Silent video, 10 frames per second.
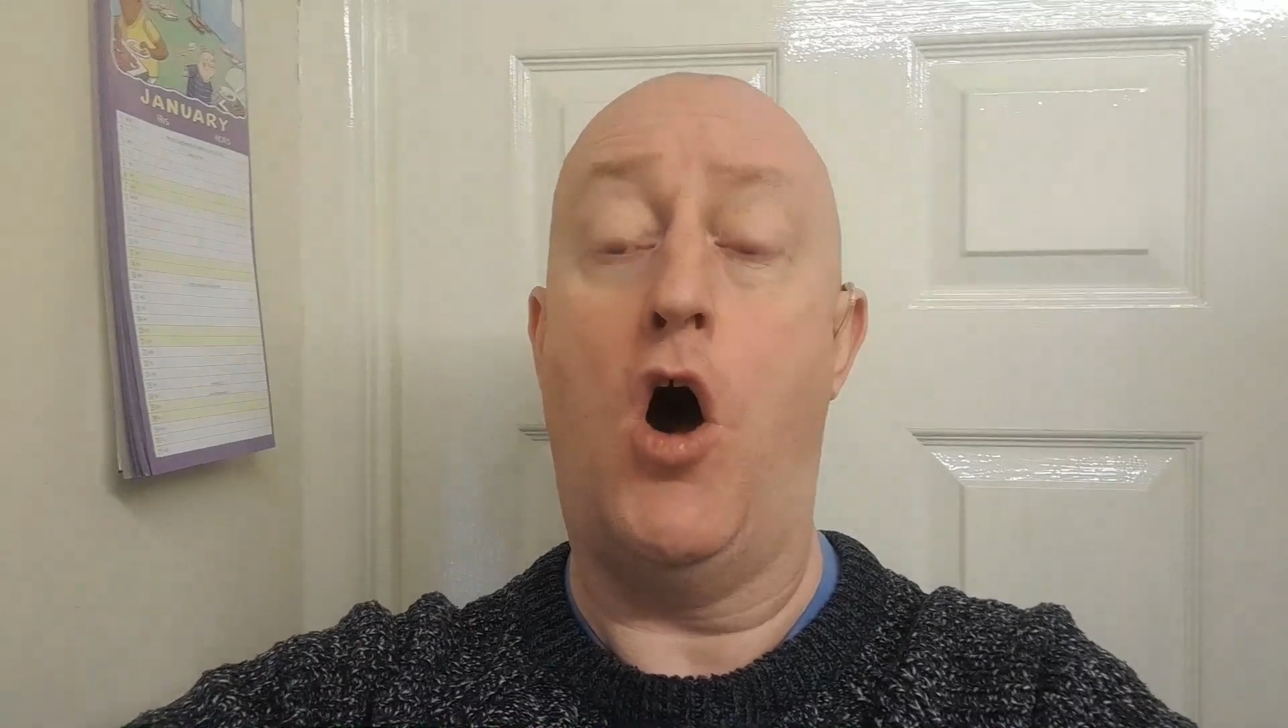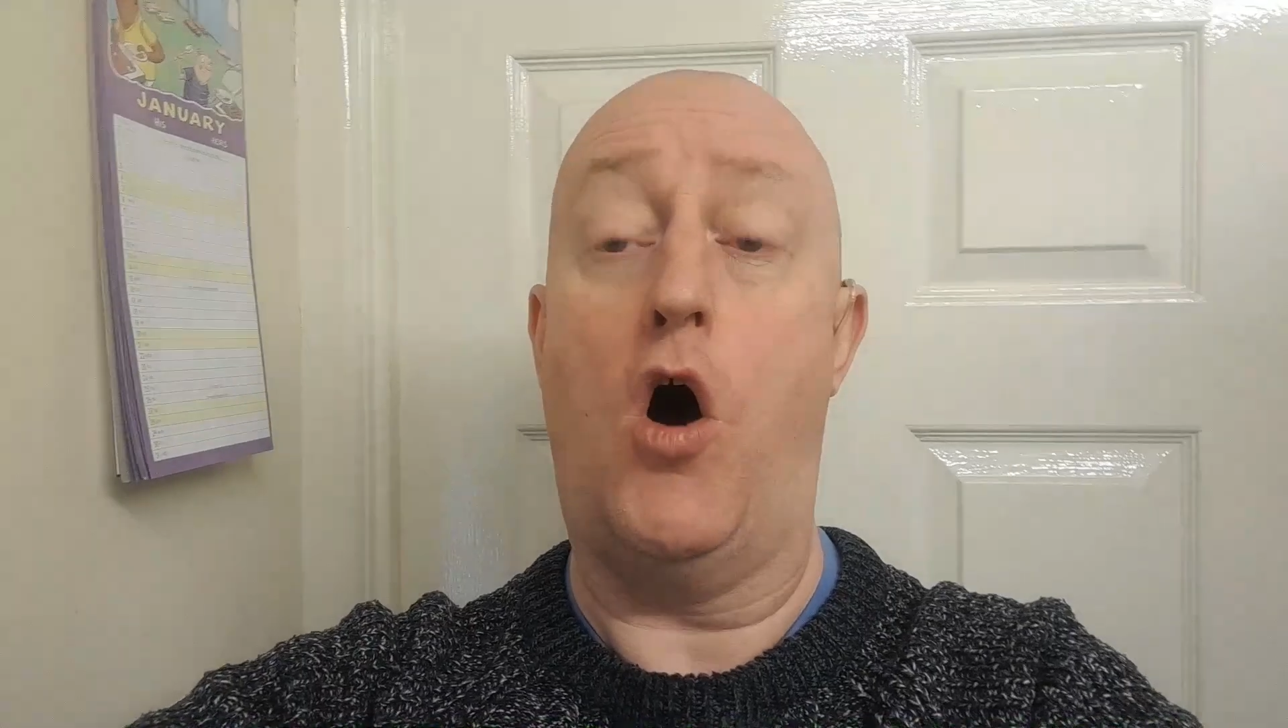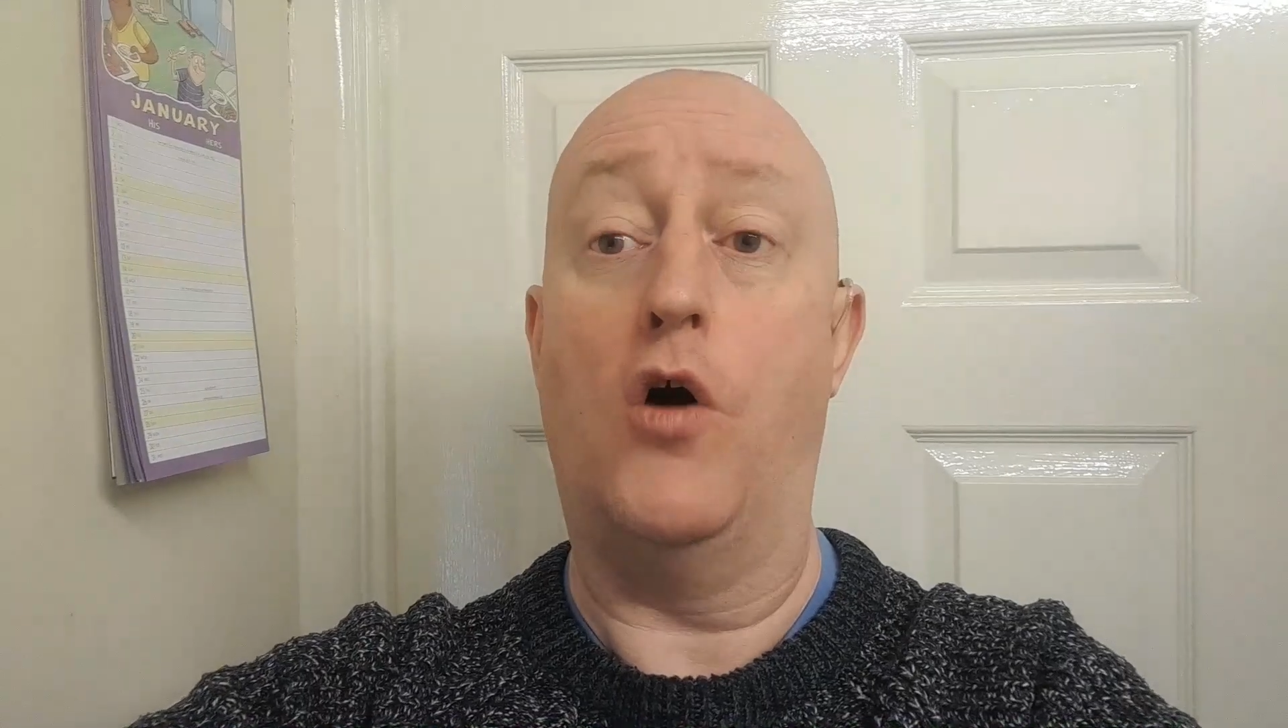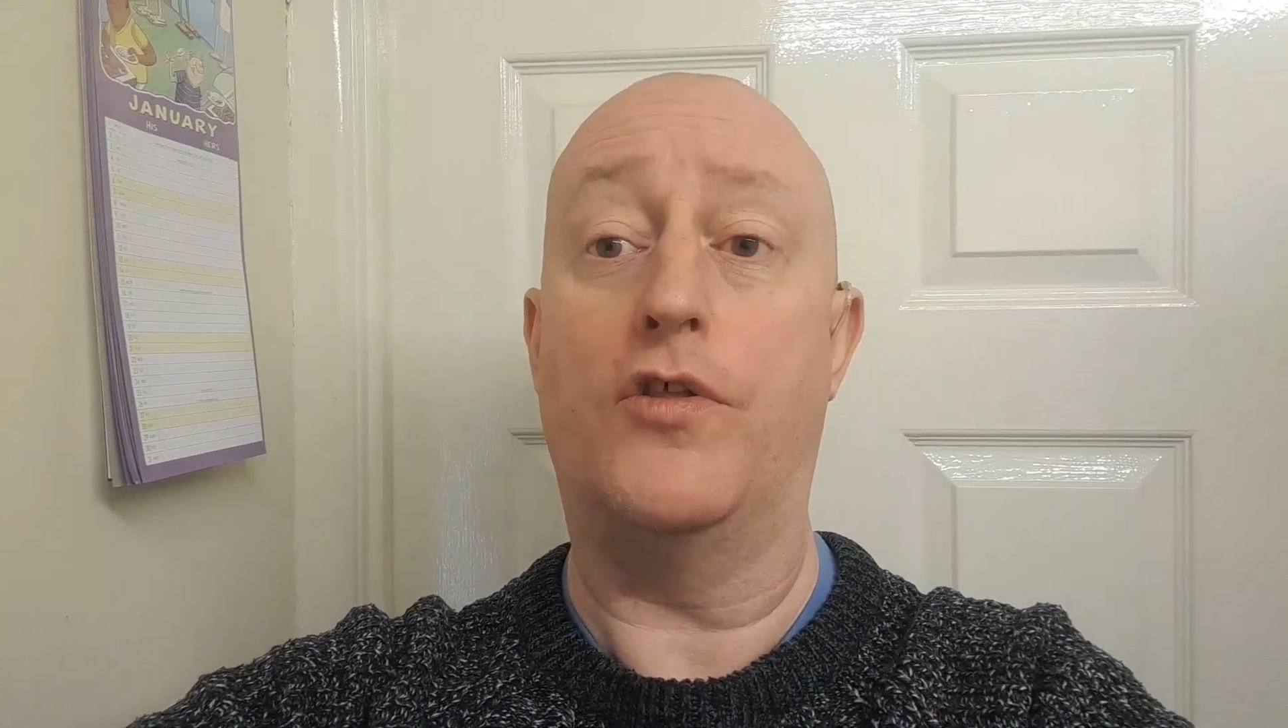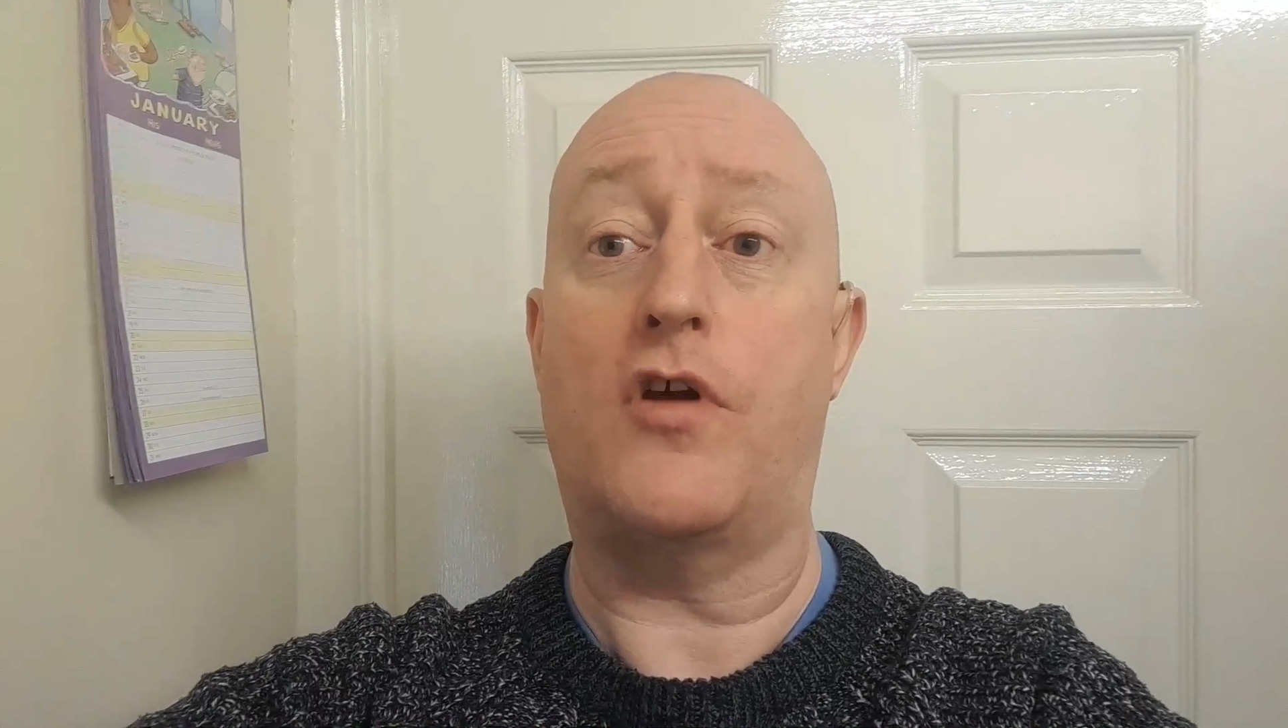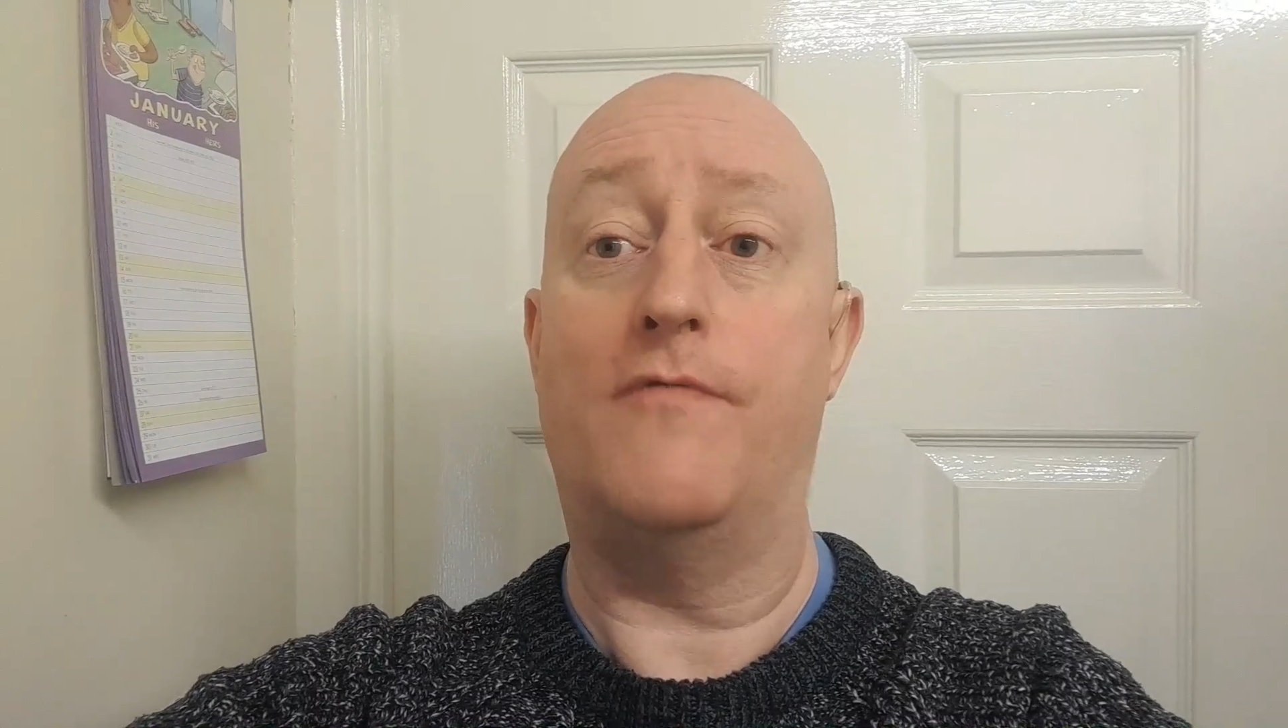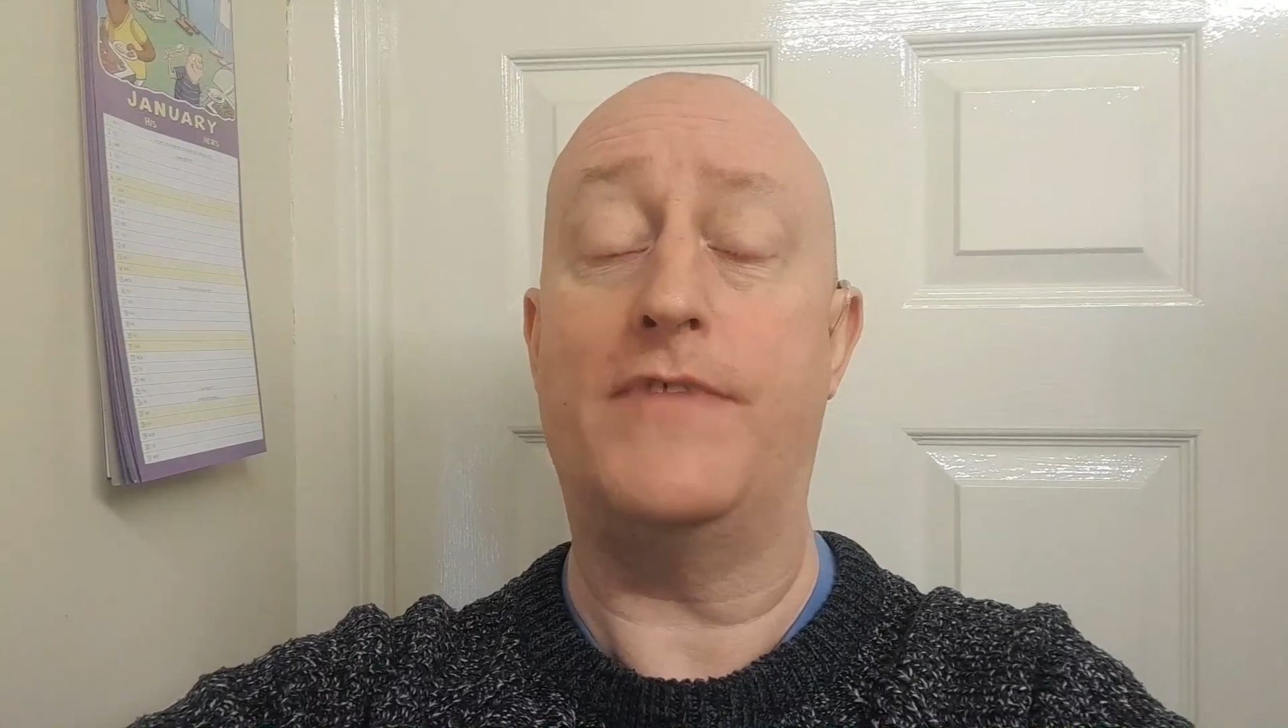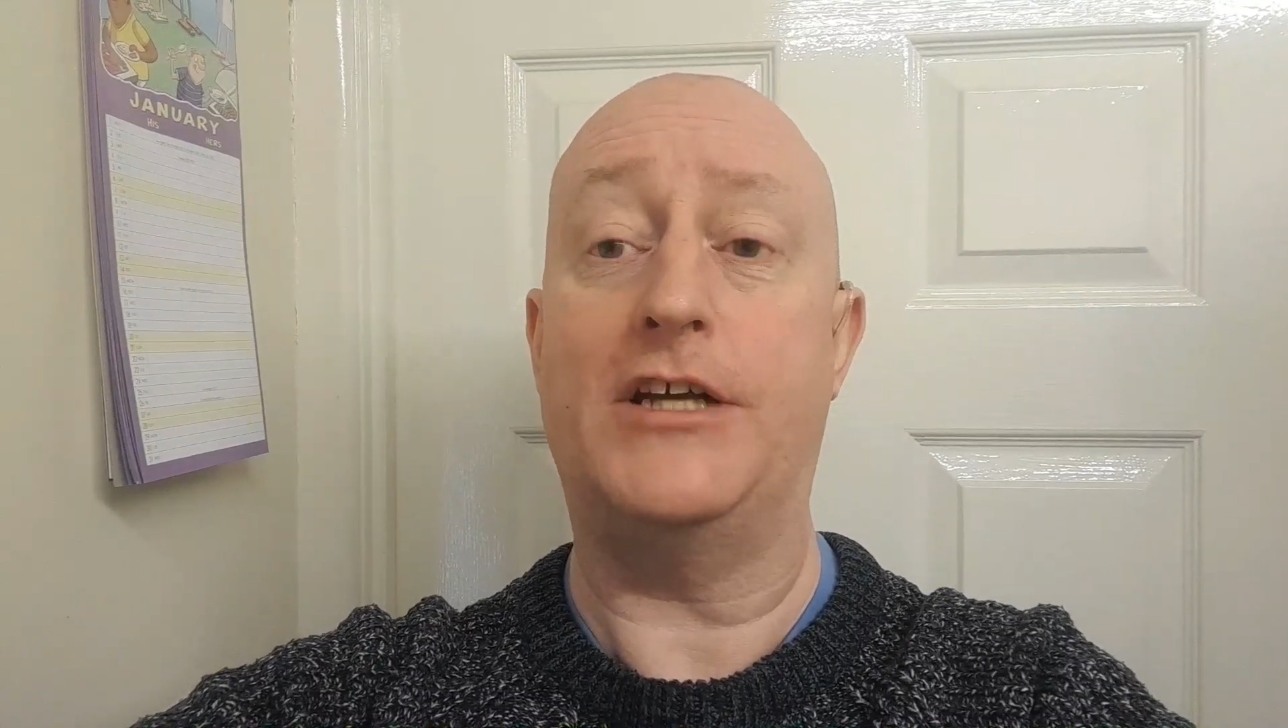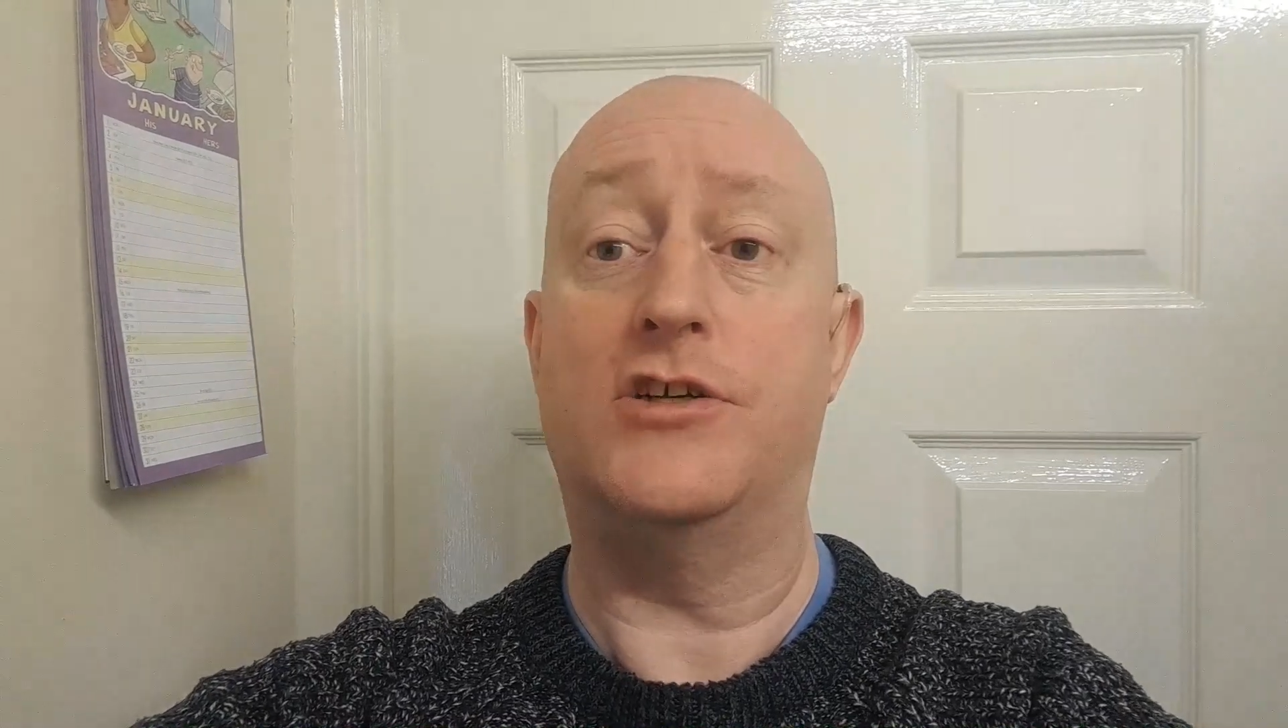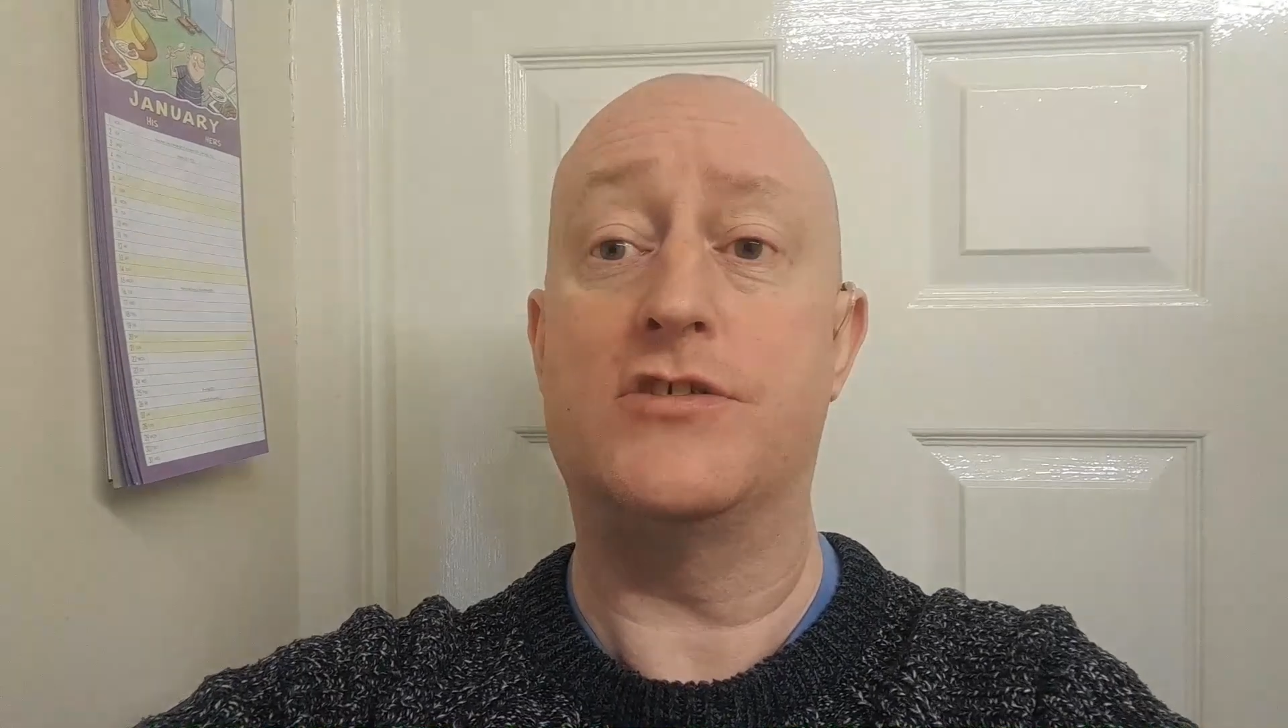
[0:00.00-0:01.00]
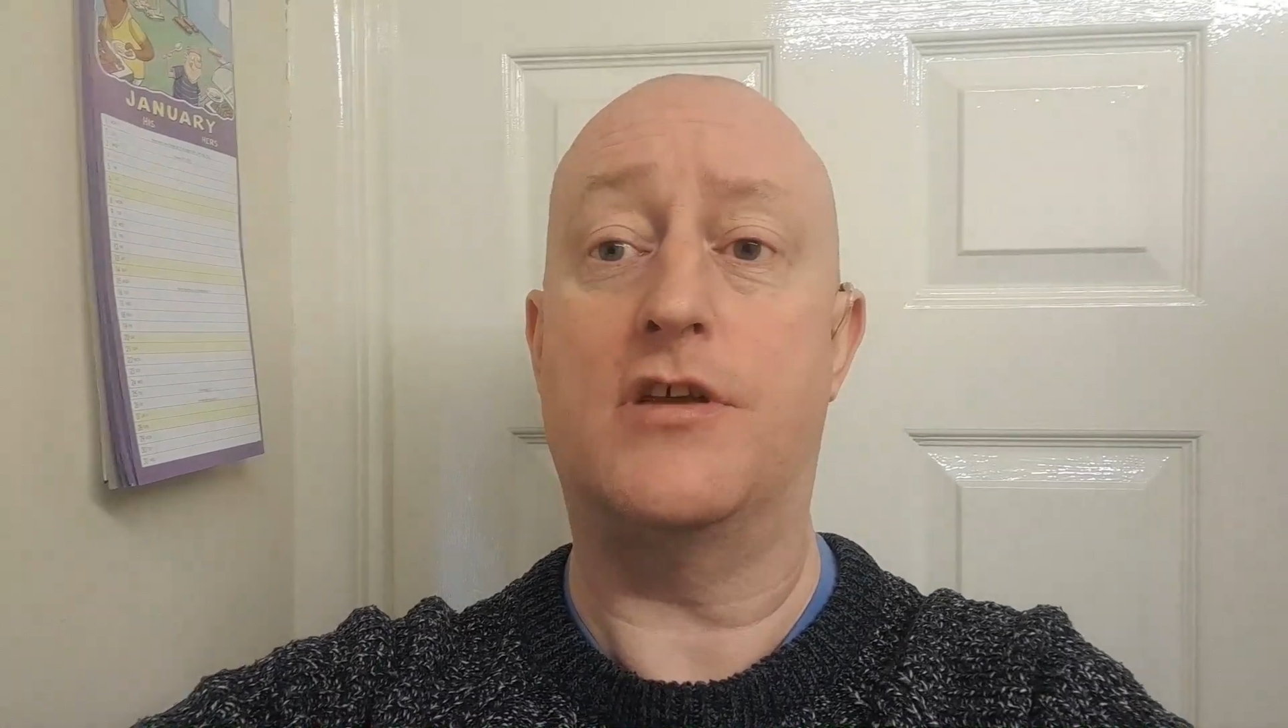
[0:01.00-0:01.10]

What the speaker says: all the convictions